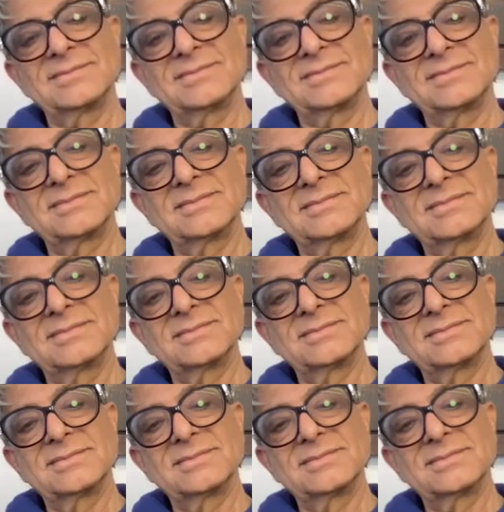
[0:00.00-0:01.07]

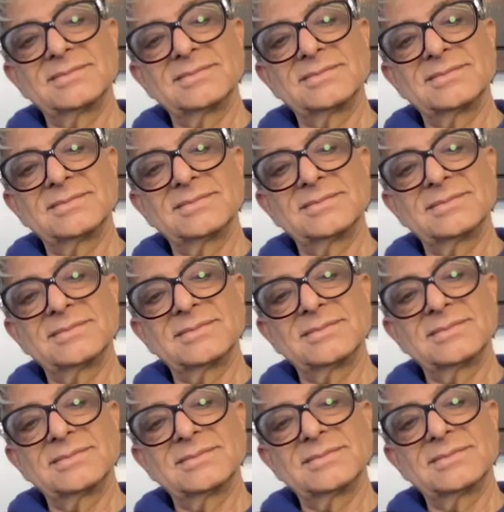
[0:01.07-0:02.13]

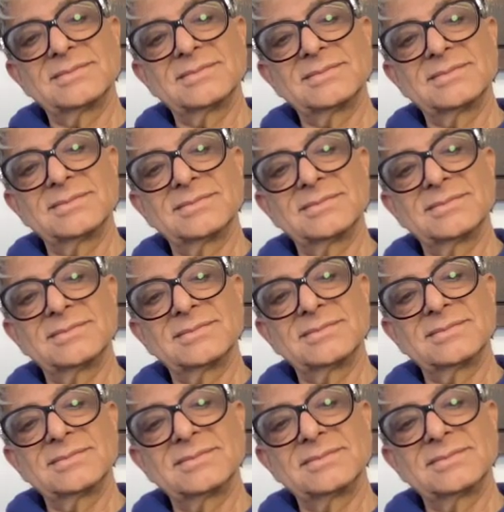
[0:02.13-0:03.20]

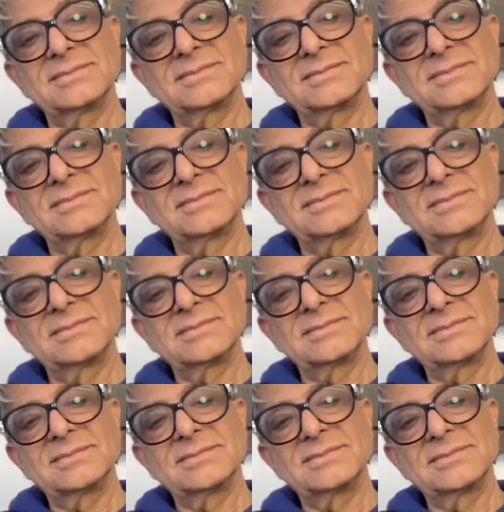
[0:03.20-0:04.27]

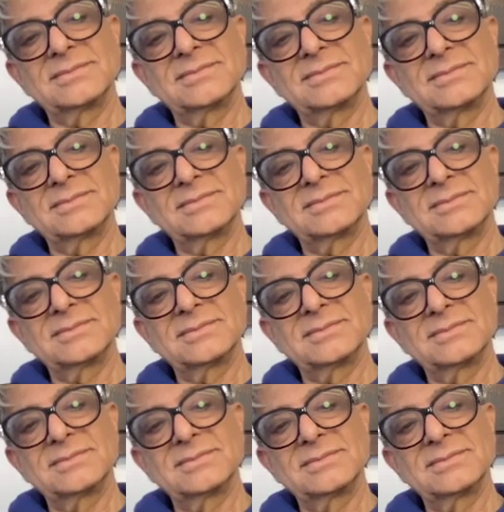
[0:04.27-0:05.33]

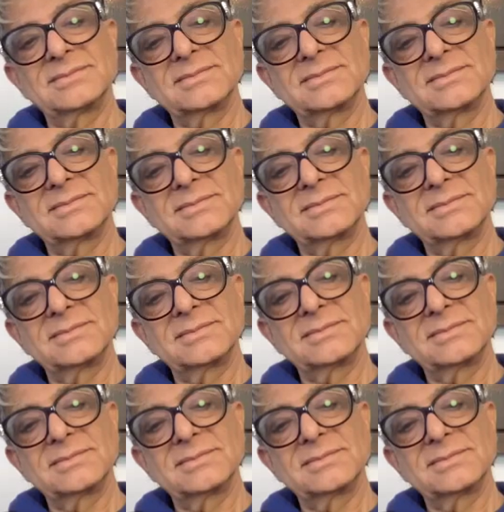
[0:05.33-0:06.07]
(silent)